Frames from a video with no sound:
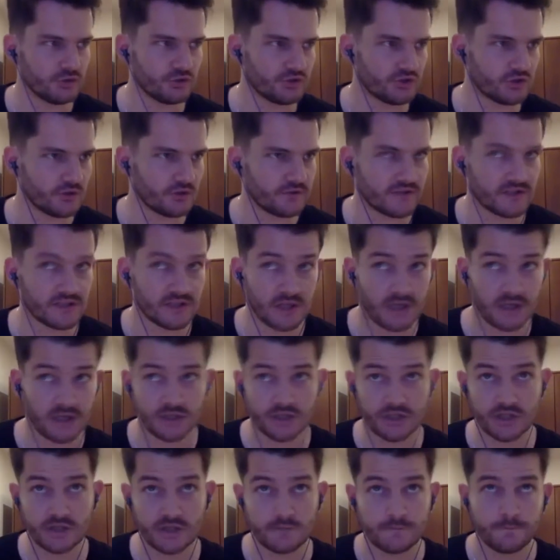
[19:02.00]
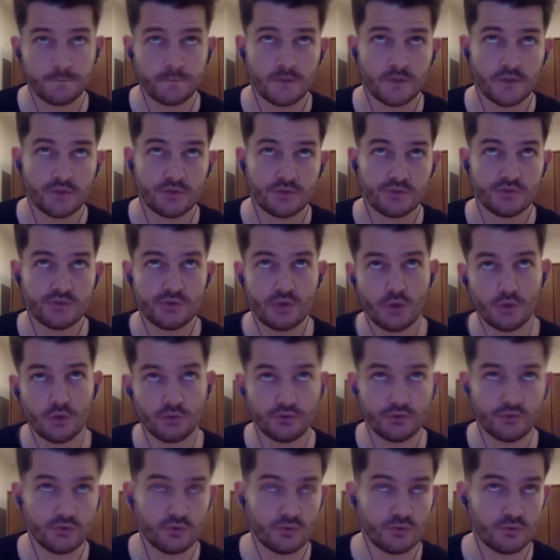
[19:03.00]
of technology, so
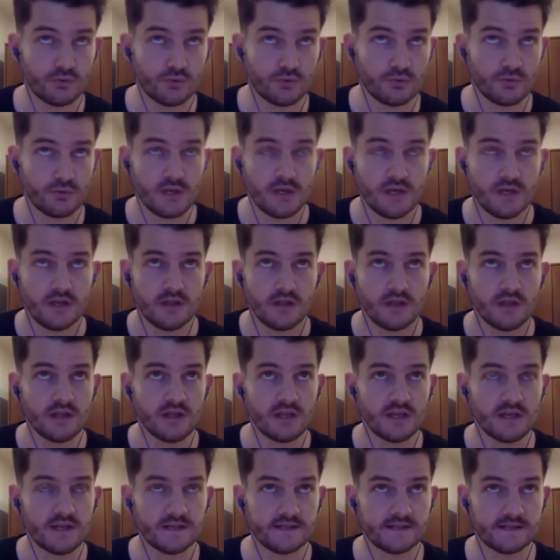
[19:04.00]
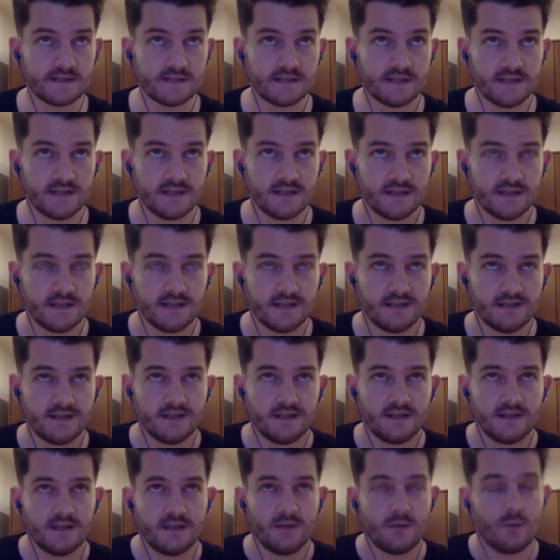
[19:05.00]
do these
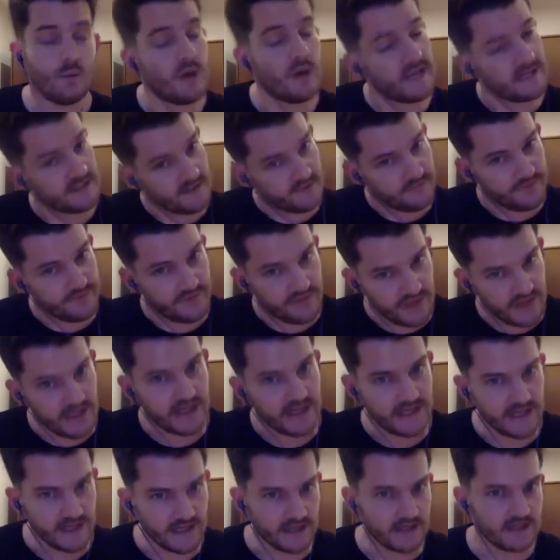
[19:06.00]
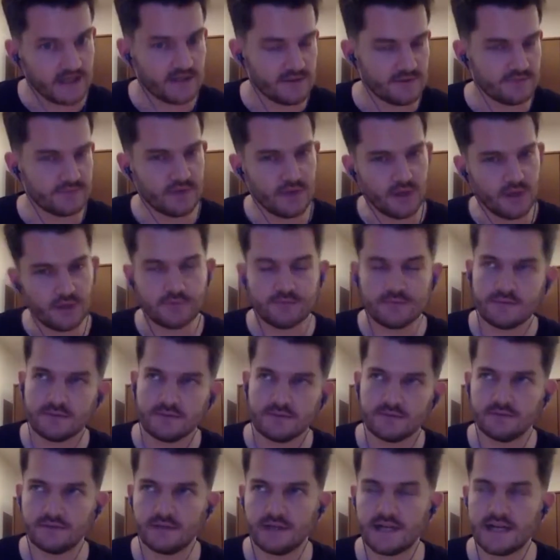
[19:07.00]
ways of thinking evolve,
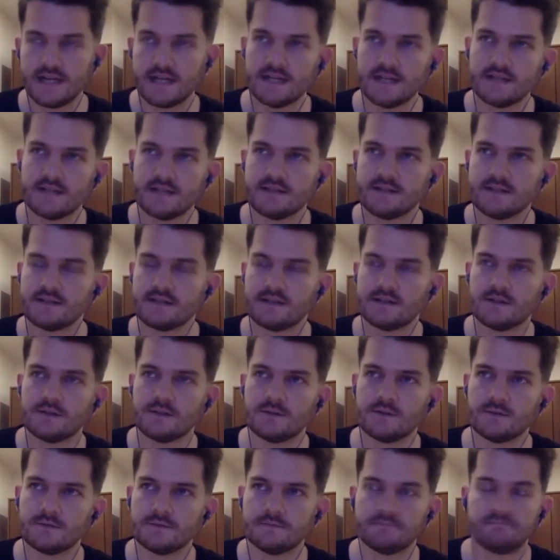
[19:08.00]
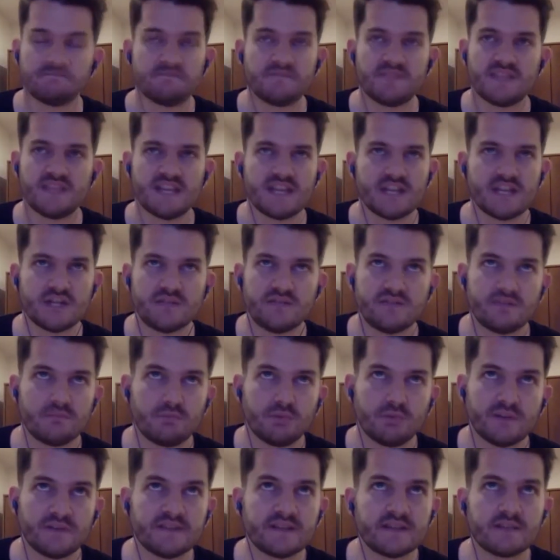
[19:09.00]
right? So the age of the
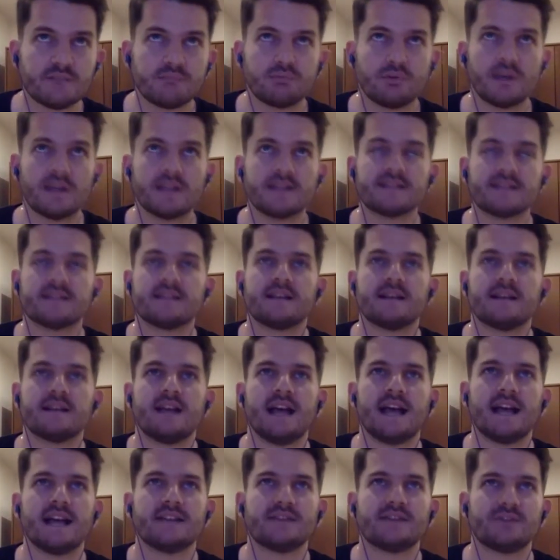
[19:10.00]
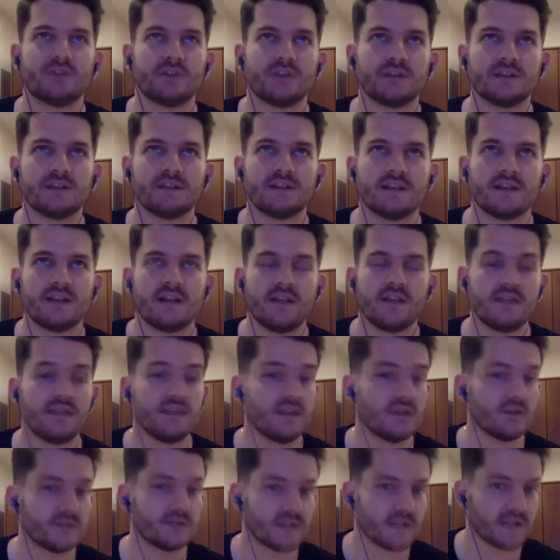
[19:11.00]
printing press had certain
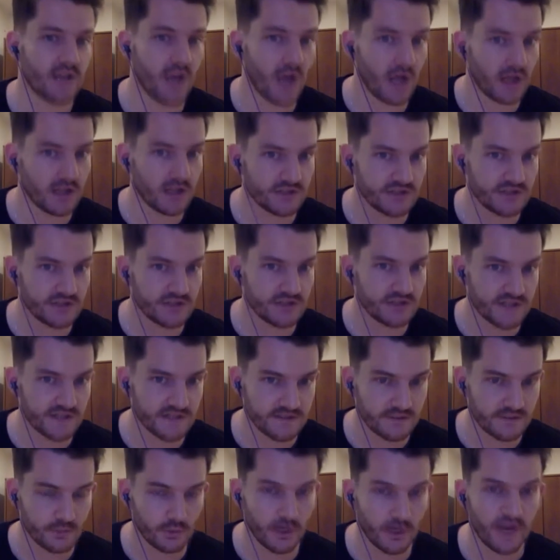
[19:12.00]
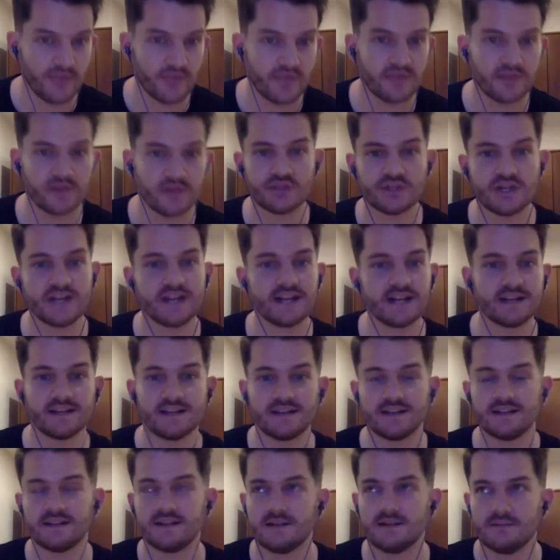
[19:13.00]
theotechnologies or entheogenic
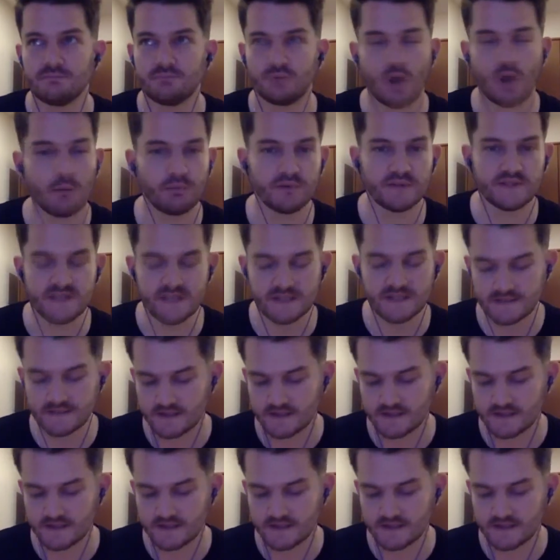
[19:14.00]
properties.